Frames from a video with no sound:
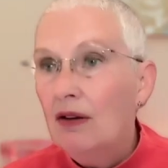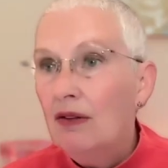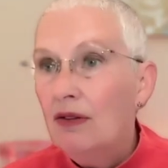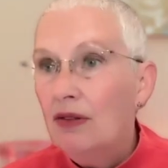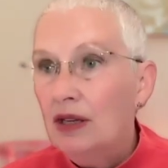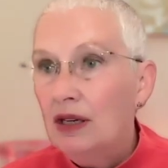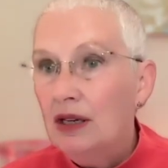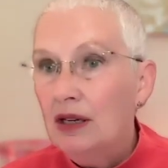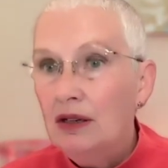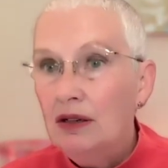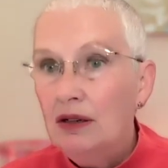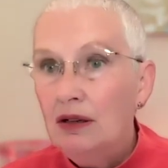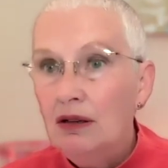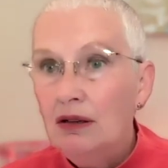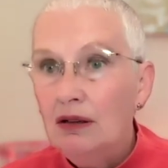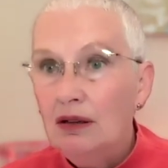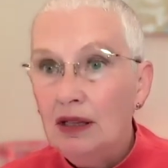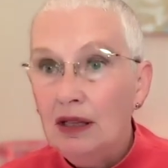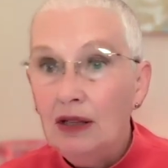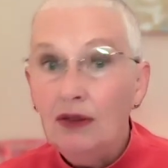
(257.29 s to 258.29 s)

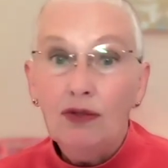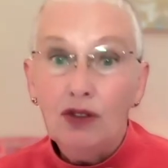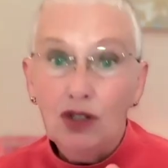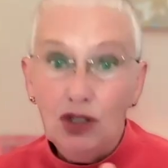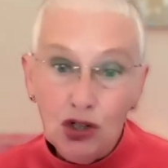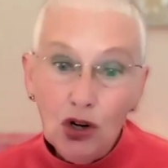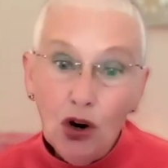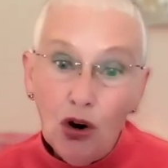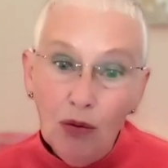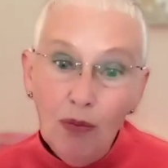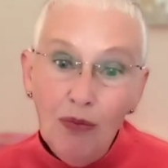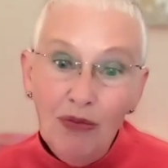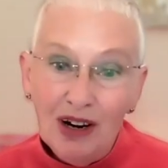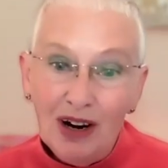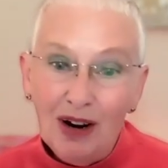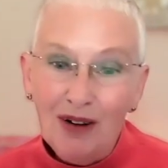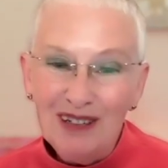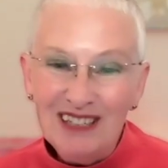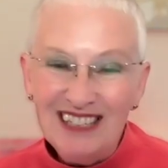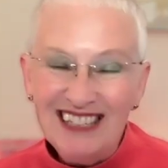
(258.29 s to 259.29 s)
the job that
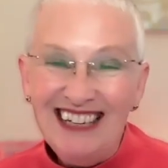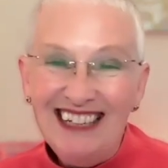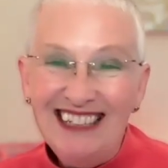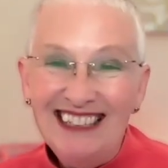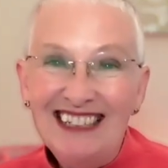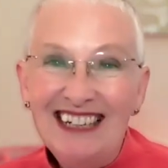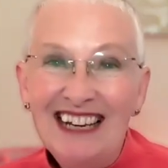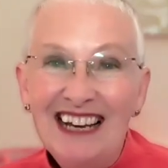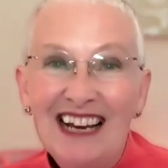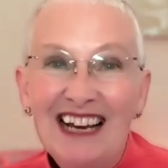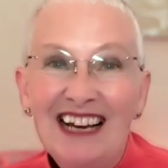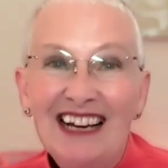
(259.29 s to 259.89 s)
I was then